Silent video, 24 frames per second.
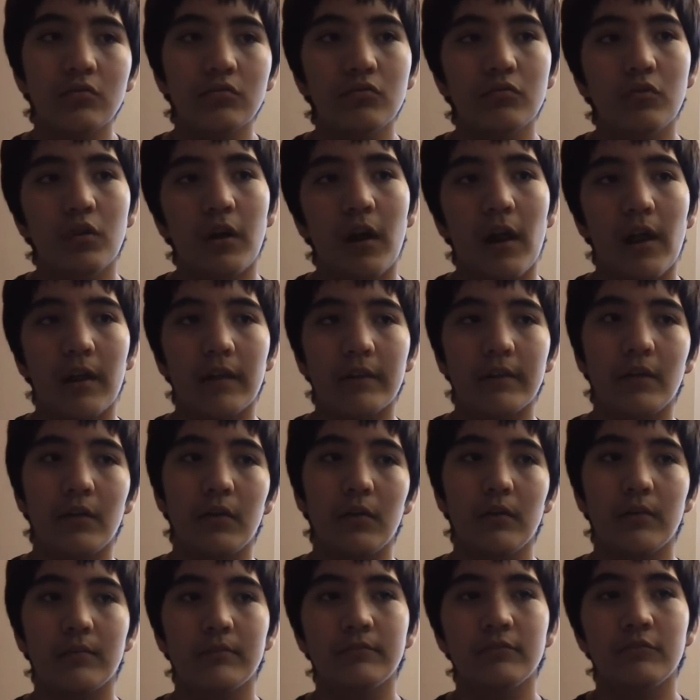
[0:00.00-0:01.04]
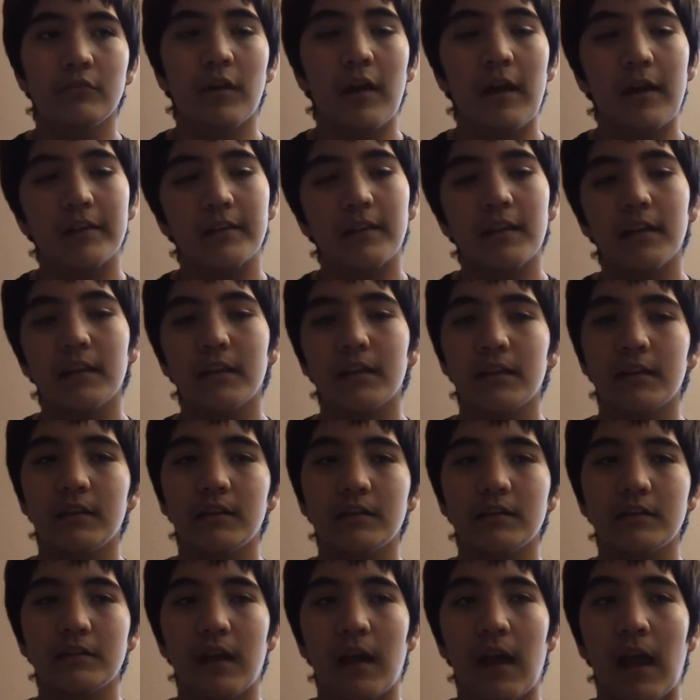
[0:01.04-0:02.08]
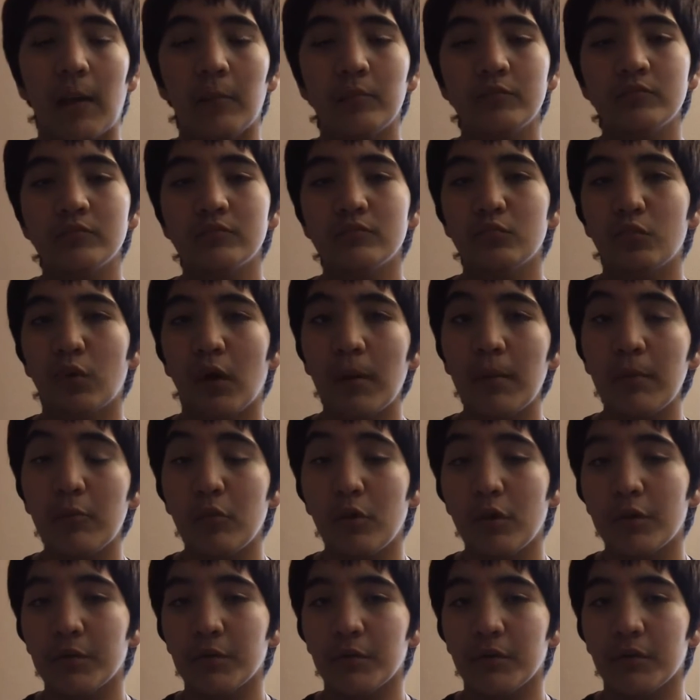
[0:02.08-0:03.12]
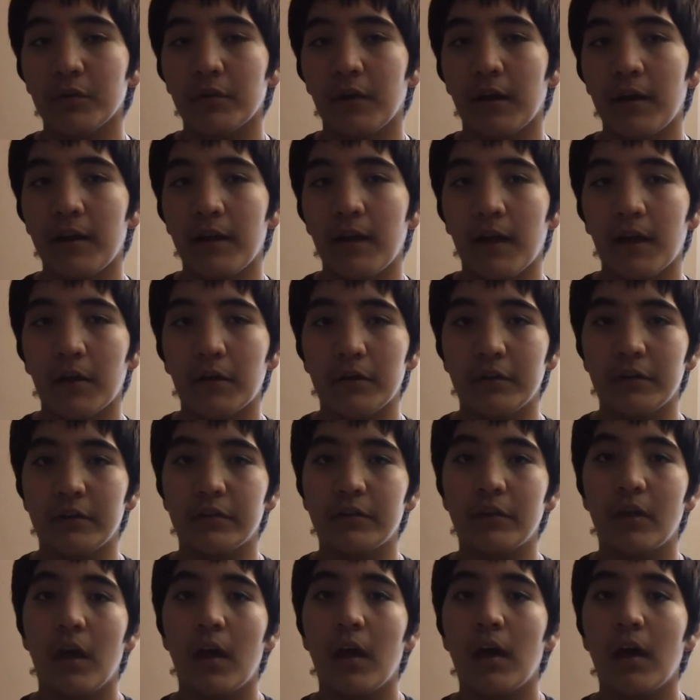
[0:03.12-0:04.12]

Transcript: what I don't, what I think is, I'm, what I'm wondering right now is,